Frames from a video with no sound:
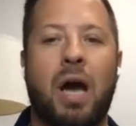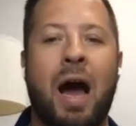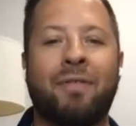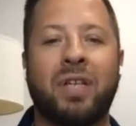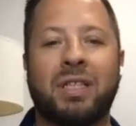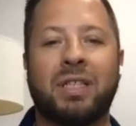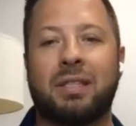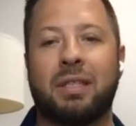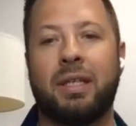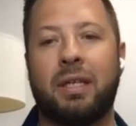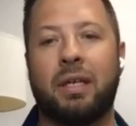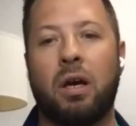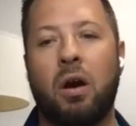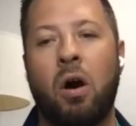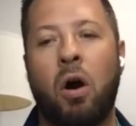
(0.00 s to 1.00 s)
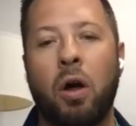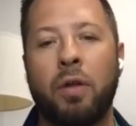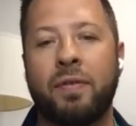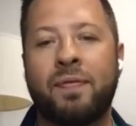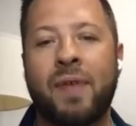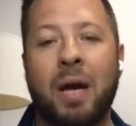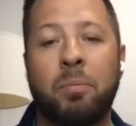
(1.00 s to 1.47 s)
Obviously, all
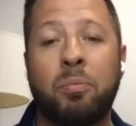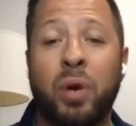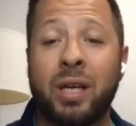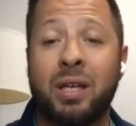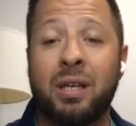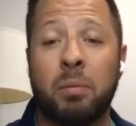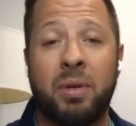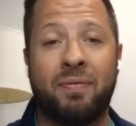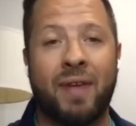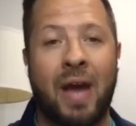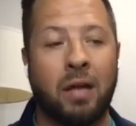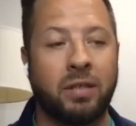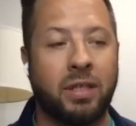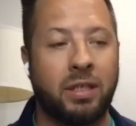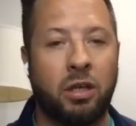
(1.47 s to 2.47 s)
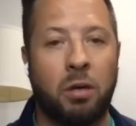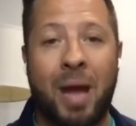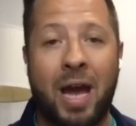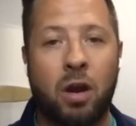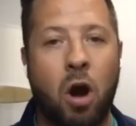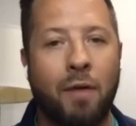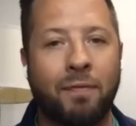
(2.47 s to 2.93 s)
the fine print can be found in your
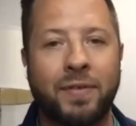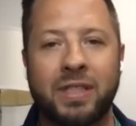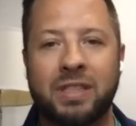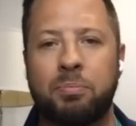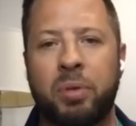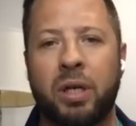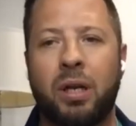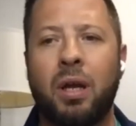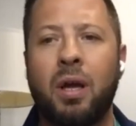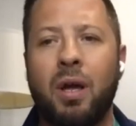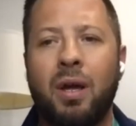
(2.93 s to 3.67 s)
back office, but